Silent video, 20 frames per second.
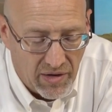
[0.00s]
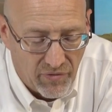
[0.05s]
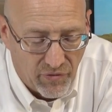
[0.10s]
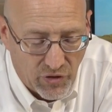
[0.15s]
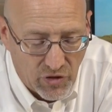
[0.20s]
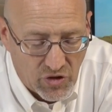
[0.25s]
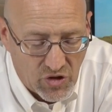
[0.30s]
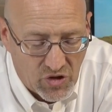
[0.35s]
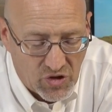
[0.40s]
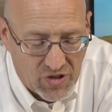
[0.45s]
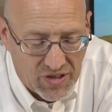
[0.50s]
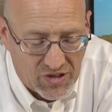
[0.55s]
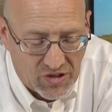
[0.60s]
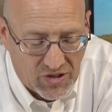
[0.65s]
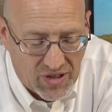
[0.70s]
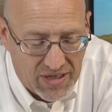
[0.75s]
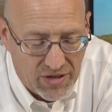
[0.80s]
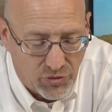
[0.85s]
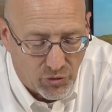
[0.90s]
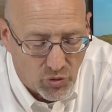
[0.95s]
Verses
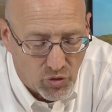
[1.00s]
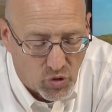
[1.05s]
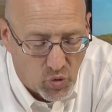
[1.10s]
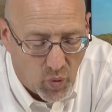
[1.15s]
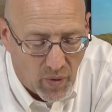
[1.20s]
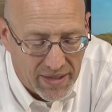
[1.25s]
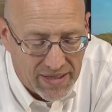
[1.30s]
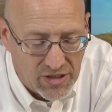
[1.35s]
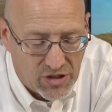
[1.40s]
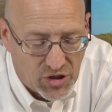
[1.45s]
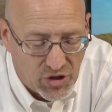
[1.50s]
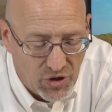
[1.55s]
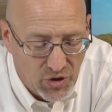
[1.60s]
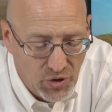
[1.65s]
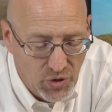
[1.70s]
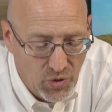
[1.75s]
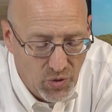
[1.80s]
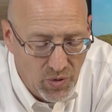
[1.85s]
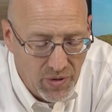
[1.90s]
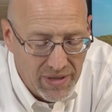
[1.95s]
16 through
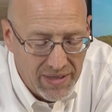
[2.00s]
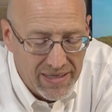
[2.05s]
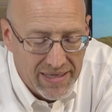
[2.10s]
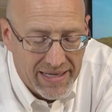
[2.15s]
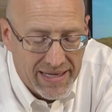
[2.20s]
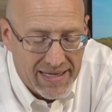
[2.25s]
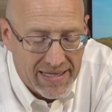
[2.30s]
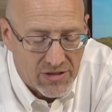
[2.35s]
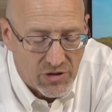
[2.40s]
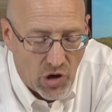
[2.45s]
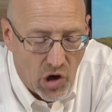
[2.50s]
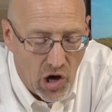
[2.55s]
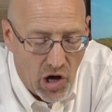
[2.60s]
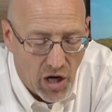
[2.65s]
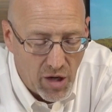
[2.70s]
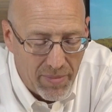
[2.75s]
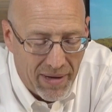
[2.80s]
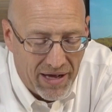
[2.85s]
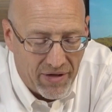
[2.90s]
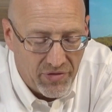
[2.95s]
22 is
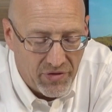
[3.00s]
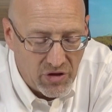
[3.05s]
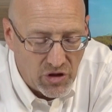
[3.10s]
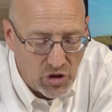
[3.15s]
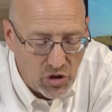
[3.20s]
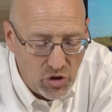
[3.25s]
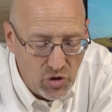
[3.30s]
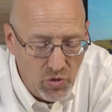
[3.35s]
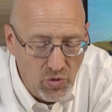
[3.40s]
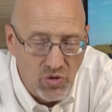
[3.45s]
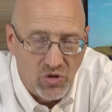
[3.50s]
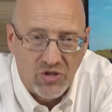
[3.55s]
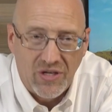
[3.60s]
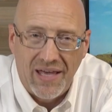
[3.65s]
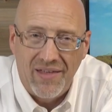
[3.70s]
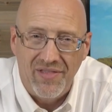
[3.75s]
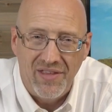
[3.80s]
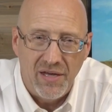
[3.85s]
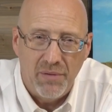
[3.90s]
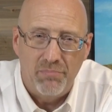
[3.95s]
all about the use
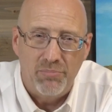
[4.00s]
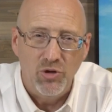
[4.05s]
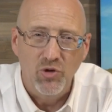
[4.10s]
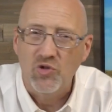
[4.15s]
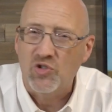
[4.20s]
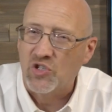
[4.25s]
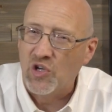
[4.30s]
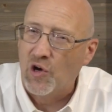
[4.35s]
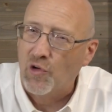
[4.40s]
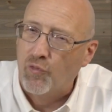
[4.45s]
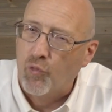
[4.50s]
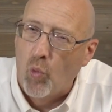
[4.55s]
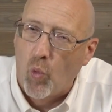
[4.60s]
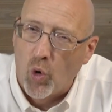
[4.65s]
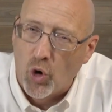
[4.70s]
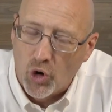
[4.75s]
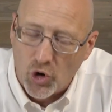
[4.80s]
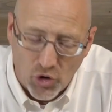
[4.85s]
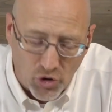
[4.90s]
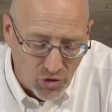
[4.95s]
and the abuse of
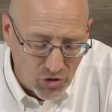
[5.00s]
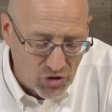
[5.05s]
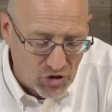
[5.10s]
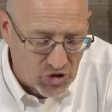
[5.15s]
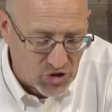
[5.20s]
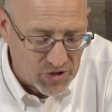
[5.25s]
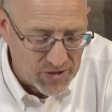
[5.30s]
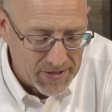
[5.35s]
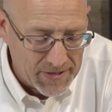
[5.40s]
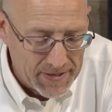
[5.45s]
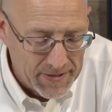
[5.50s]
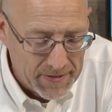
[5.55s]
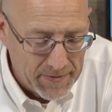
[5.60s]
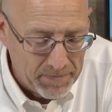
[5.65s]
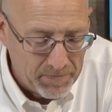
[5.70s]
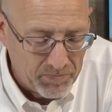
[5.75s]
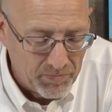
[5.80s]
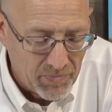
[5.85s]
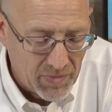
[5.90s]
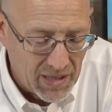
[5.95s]
words.
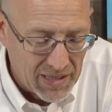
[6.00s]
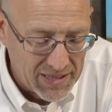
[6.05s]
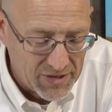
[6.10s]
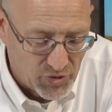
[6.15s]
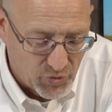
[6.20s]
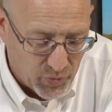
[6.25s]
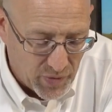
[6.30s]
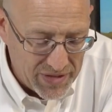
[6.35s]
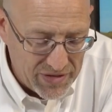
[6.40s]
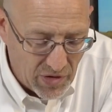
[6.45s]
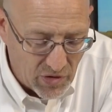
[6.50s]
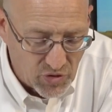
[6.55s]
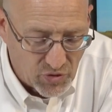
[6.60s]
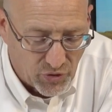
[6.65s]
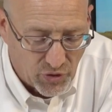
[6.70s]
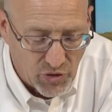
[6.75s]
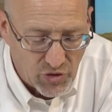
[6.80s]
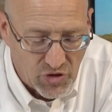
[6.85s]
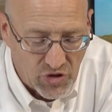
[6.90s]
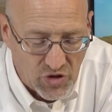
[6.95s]
Let's read those
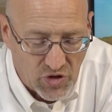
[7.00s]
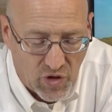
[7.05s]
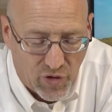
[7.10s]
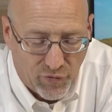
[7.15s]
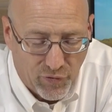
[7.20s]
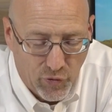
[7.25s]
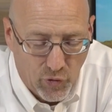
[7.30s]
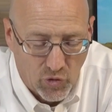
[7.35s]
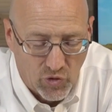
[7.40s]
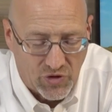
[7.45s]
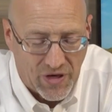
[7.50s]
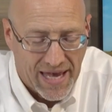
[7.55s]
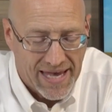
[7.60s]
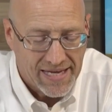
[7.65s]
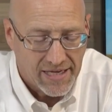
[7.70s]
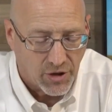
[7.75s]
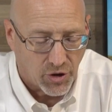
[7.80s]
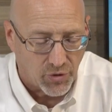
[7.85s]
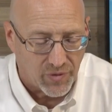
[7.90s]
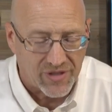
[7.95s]
verses. A fool's
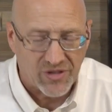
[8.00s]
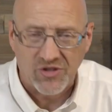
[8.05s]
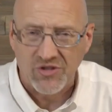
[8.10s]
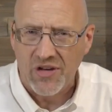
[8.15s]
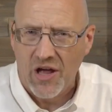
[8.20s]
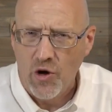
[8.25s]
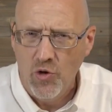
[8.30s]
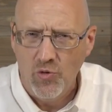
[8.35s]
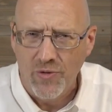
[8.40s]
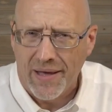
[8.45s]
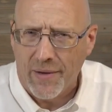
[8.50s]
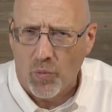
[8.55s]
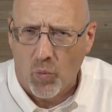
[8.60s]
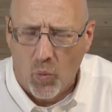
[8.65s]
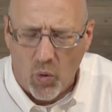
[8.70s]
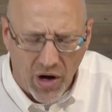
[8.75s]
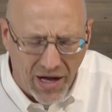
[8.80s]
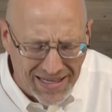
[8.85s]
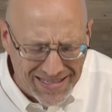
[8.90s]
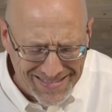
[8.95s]
anger is known at
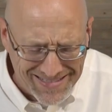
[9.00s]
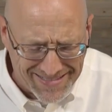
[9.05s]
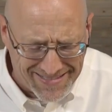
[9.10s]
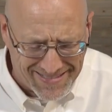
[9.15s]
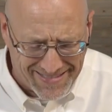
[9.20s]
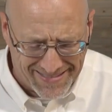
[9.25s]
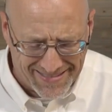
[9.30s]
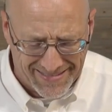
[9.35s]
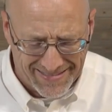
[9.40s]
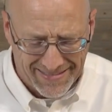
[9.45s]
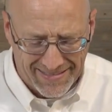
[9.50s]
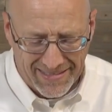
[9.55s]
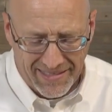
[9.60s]
once,